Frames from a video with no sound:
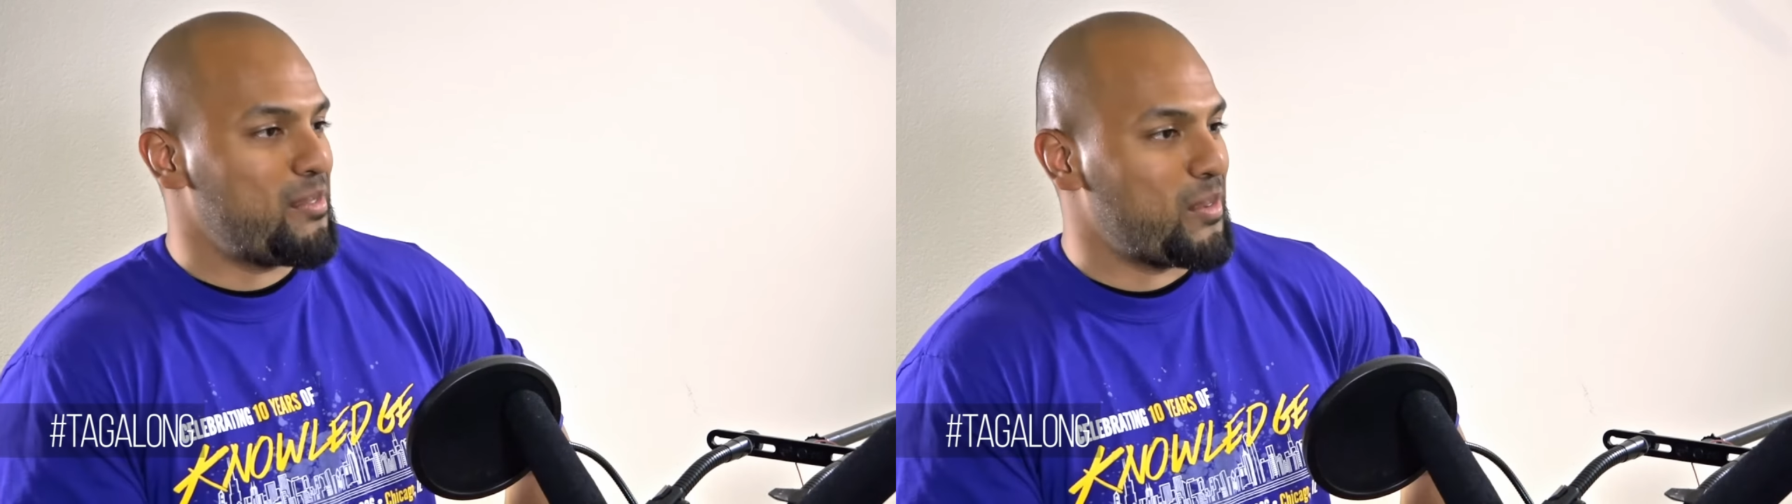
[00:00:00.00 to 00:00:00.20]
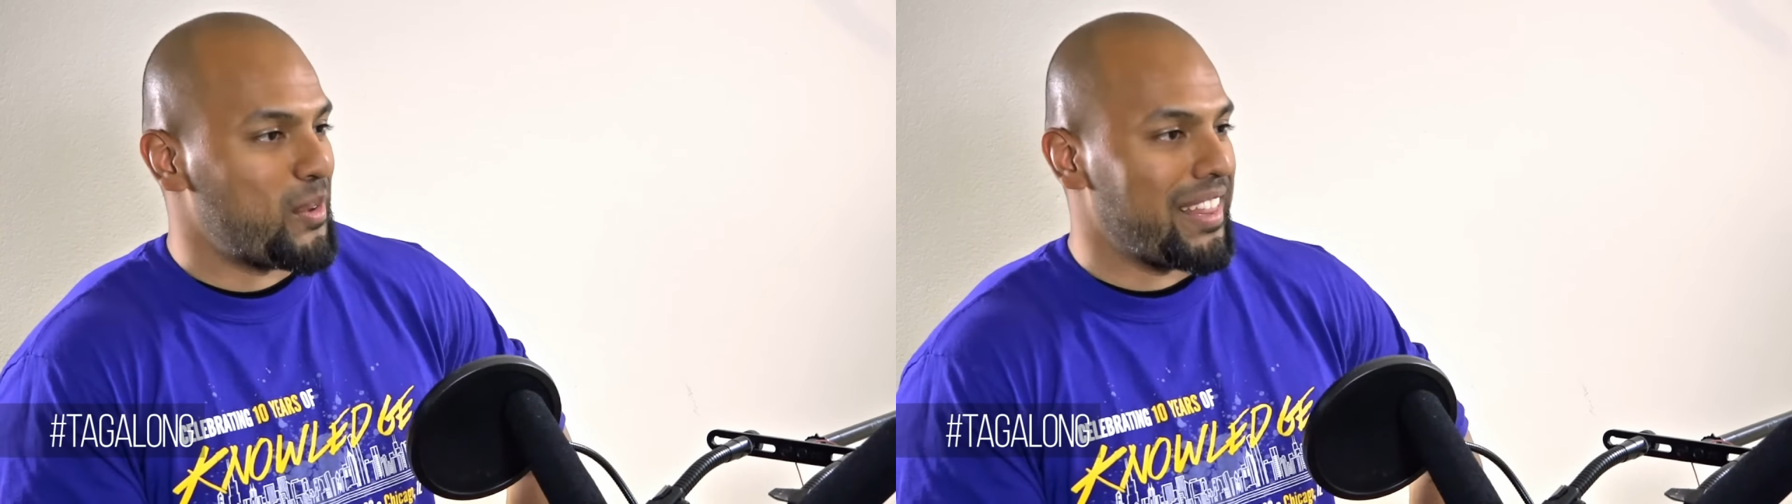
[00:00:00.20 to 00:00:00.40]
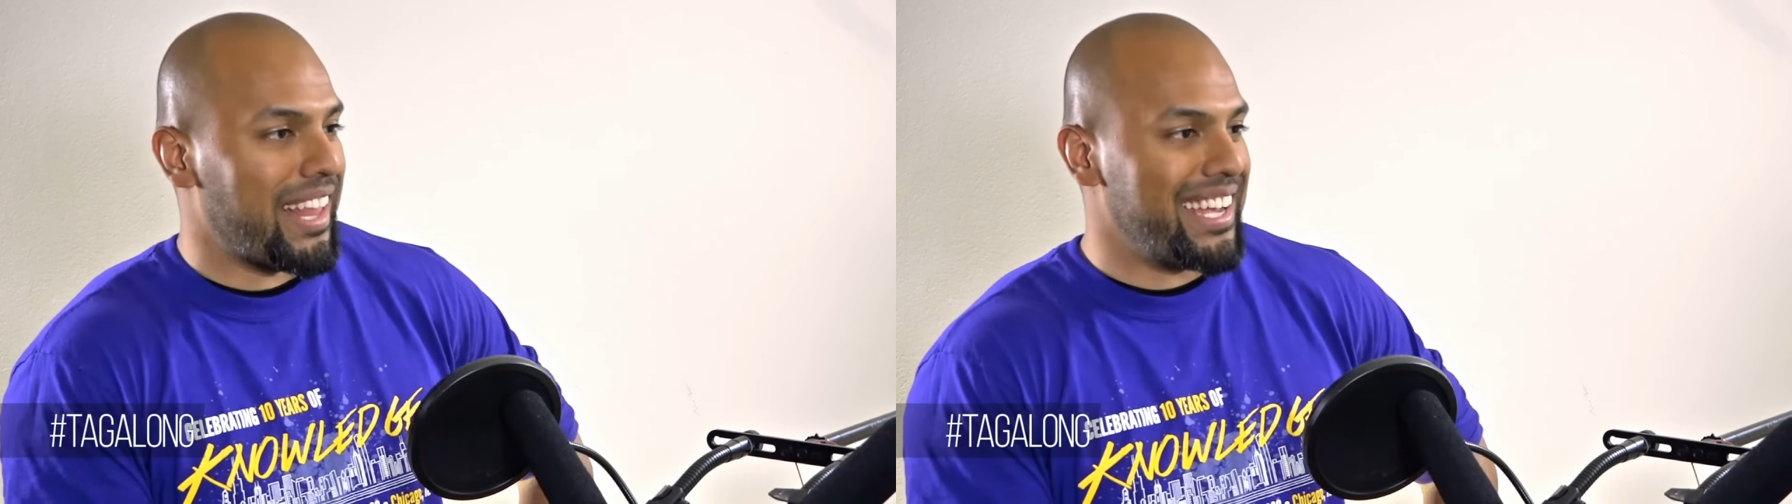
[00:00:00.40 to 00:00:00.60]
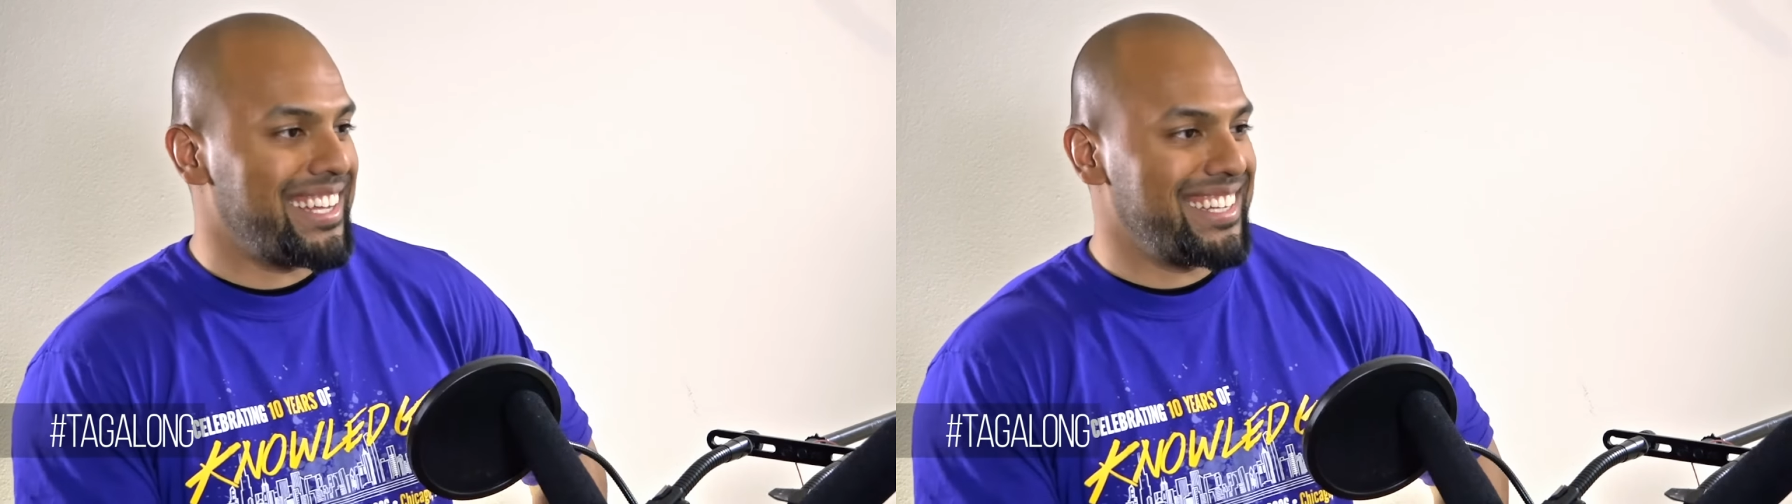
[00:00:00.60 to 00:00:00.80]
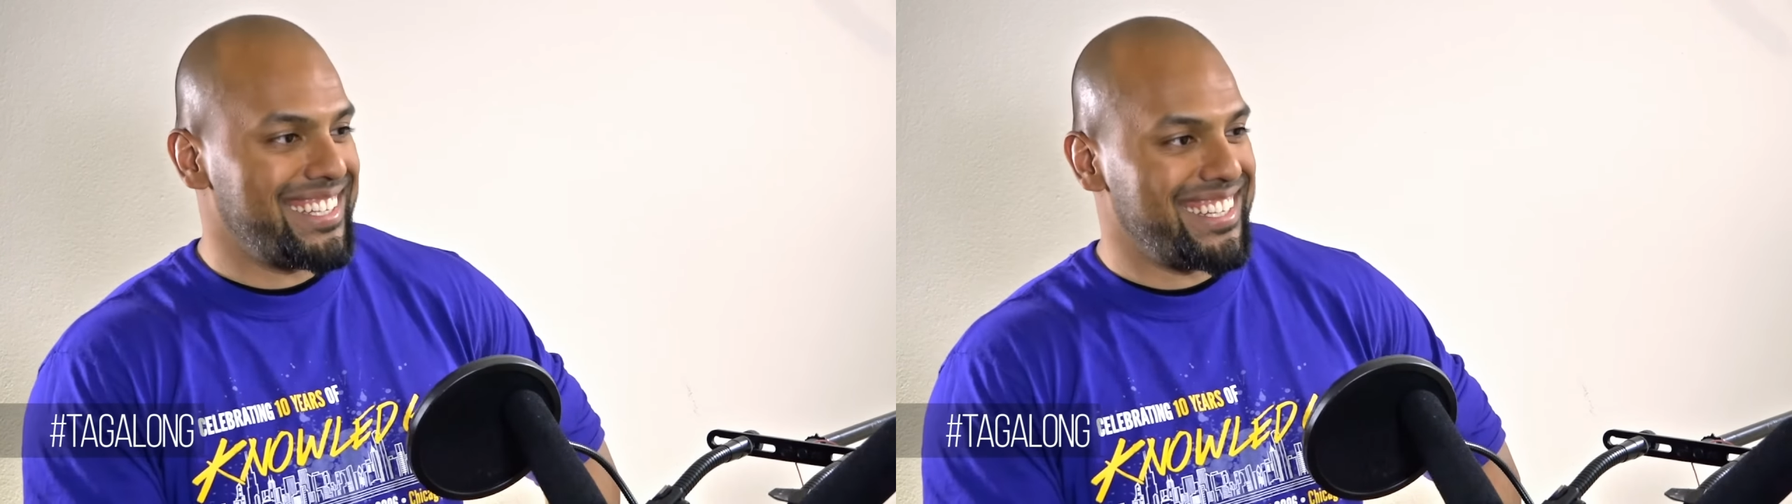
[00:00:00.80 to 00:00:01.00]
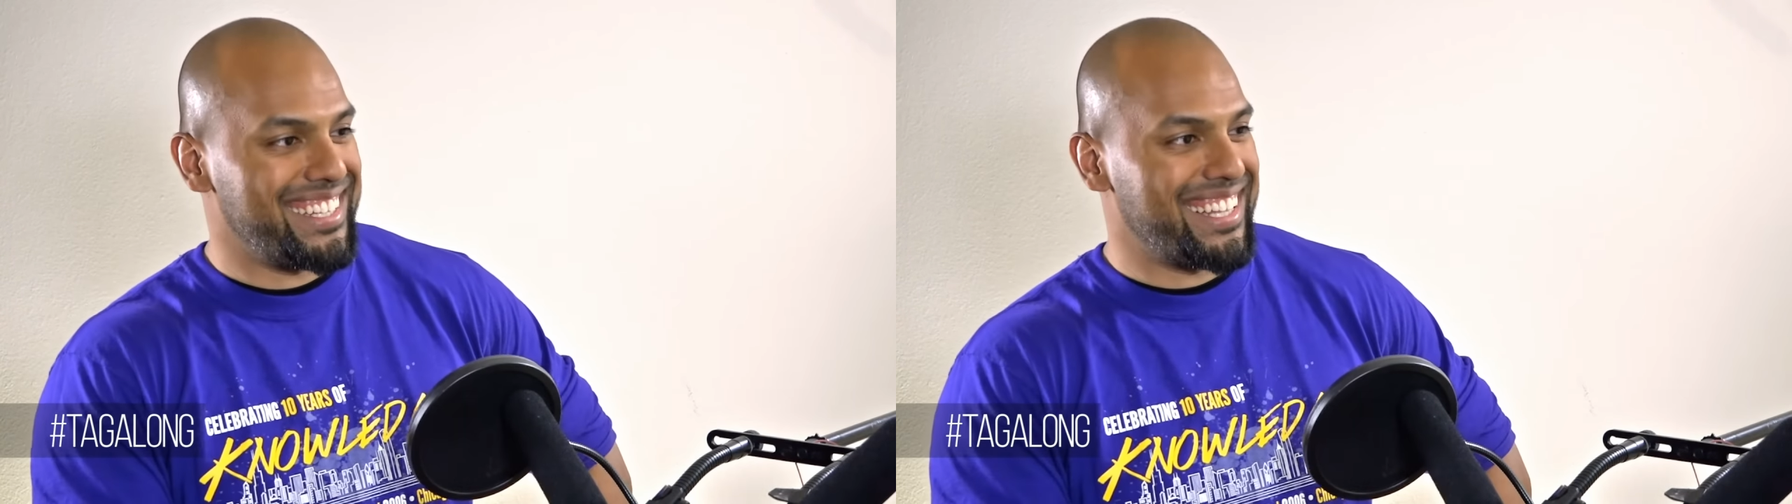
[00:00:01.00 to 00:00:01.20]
for a lion in the